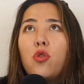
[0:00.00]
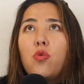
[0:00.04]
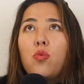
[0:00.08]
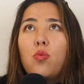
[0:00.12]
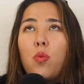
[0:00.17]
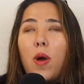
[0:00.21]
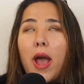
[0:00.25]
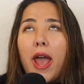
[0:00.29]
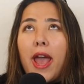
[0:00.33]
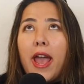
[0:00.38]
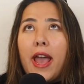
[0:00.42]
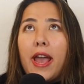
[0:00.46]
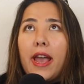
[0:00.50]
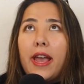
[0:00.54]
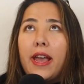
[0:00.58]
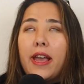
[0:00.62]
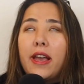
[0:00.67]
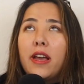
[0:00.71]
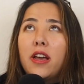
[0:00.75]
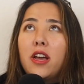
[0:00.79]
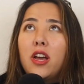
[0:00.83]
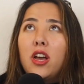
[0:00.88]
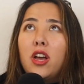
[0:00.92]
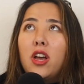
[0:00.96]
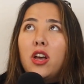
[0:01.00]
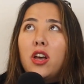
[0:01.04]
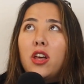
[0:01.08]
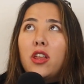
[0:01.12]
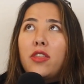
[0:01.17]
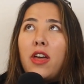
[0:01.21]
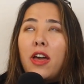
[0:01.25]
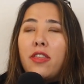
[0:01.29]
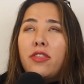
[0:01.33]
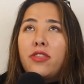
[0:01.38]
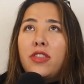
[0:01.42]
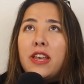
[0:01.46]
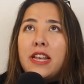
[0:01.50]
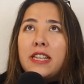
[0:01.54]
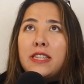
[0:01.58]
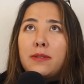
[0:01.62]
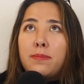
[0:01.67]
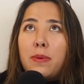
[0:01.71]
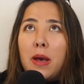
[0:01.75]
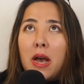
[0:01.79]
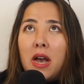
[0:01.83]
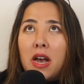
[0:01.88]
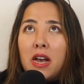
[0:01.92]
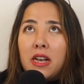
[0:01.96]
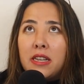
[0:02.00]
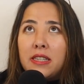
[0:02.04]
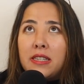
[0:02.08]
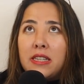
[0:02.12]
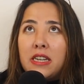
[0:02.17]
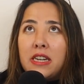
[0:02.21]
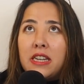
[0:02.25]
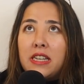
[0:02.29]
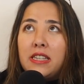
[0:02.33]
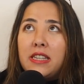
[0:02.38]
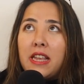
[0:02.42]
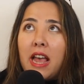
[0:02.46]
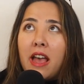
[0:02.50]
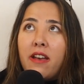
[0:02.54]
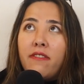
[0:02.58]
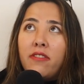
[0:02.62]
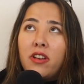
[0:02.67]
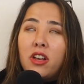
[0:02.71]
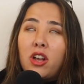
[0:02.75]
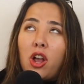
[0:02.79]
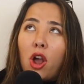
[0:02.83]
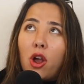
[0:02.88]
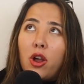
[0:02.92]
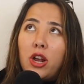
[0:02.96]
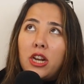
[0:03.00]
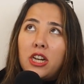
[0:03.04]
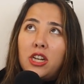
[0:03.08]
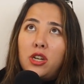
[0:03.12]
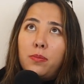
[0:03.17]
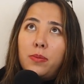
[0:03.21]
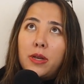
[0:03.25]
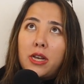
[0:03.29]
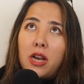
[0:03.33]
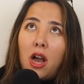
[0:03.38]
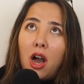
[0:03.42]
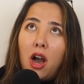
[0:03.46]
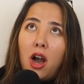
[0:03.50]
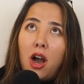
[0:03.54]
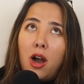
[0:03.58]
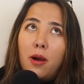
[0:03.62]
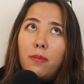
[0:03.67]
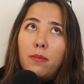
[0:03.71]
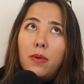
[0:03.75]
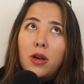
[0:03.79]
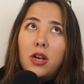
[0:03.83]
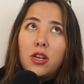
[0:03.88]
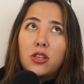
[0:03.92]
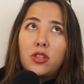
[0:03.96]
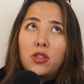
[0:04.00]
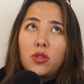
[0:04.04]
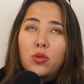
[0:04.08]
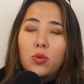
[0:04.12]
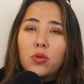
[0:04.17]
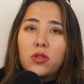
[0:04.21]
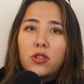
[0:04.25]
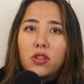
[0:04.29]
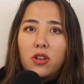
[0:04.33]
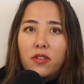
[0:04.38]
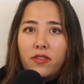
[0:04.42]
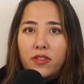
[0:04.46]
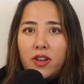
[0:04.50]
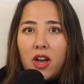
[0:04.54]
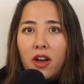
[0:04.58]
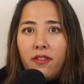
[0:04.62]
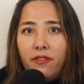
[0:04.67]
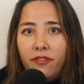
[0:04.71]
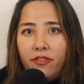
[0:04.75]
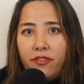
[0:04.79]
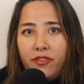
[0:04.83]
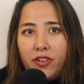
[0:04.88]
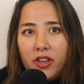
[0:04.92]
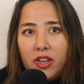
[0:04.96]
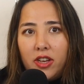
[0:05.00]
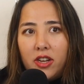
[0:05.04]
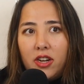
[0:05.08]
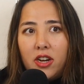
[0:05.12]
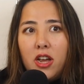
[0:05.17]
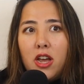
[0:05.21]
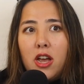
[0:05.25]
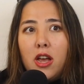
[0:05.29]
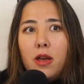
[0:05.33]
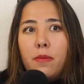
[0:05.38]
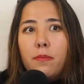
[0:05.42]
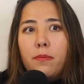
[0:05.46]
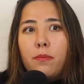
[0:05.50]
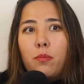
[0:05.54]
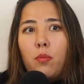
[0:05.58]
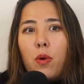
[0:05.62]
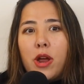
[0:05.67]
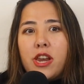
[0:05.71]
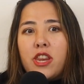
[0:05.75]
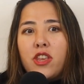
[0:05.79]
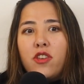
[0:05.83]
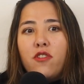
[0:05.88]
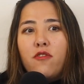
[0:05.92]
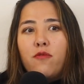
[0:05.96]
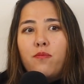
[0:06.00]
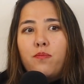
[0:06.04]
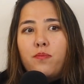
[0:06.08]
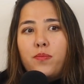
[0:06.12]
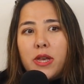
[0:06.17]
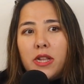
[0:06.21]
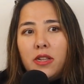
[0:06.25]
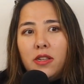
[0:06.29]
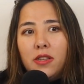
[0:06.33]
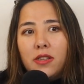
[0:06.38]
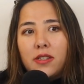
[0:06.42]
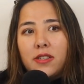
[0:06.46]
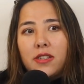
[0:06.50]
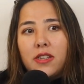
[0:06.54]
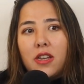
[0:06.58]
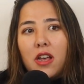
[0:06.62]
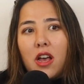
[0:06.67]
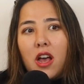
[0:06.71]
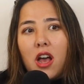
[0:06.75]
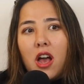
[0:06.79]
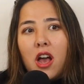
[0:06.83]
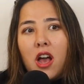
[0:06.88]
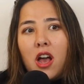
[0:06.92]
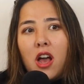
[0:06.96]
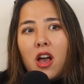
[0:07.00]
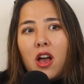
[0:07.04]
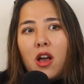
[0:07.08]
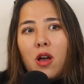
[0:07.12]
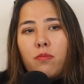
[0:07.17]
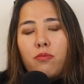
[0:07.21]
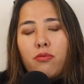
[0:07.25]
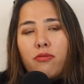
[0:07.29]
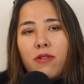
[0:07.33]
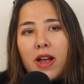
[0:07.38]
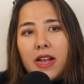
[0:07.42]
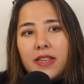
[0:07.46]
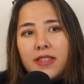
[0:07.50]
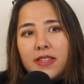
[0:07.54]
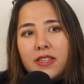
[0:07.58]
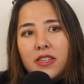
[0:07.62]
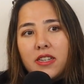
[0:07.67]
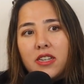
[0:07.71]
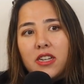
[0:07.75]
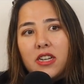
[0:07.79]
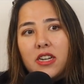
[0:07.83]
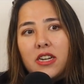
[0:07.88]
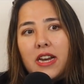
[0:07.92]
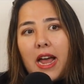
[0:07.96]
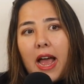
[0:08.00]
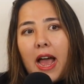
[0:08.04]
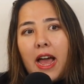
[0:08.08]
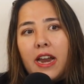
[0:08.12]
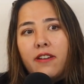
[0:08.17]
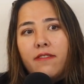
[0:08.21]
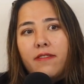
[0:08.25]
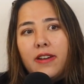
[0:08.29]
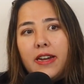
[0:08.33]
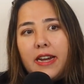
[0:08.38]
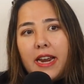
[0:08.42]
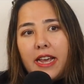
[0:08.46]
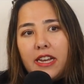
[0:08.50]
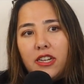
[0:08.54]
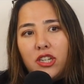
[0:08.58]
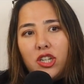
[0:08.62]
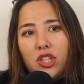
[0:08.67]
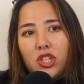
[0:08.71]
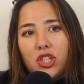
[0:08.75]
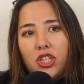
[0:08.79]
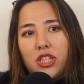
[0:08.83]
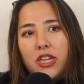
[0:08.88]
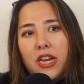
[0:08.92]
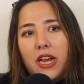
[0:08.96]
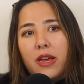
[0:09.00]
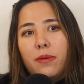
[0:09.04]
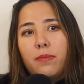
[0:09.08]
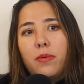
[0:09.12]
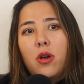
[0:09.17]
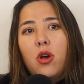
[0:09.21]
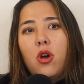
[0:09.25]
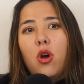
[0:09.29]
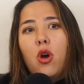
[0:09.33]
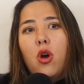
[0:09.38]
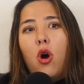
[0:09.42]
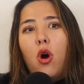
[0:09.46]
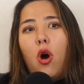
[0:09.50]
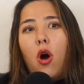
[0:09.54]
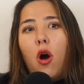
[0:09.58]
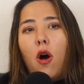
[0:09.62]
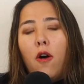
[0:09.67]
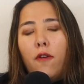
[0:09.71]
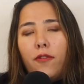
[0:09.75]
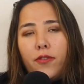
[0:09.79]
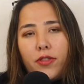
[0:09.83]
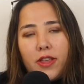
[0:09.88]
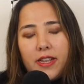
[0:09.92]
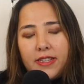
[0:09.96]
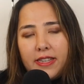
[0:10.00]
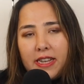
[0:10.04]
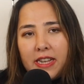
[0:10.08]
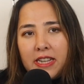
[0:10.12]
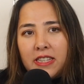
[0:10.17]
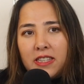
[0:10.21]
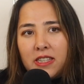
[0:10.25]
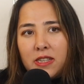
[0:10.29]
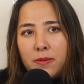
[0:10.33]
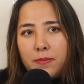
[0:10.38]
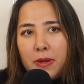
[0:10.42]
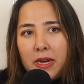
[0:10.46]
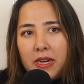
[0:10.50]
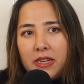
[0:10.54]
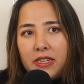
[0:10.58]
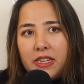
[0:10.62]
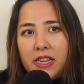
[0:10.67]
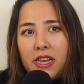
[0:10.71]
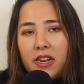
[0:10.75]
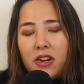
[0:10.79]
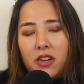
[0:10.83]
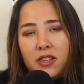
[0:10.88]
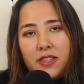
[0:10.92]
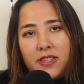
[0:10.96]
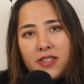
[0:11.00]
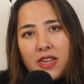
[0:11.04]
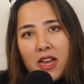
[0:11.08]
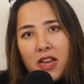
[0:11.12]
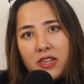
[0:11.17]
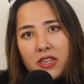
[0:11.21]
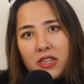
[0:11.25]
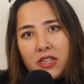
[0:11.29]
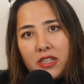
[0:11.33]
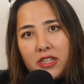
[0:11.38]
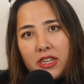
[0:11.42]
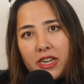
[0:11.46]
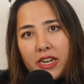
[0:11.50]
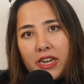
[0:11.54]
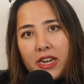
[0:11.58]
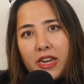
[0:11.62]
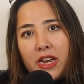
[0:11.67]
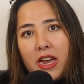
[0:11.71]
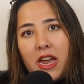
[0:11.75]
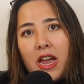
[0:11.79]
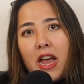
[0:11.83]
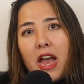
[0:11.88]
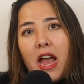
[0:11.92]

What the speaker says: way that this person is ever going to become a source of comfort when you've built a precedent and a relationship off this instability and uncertainty.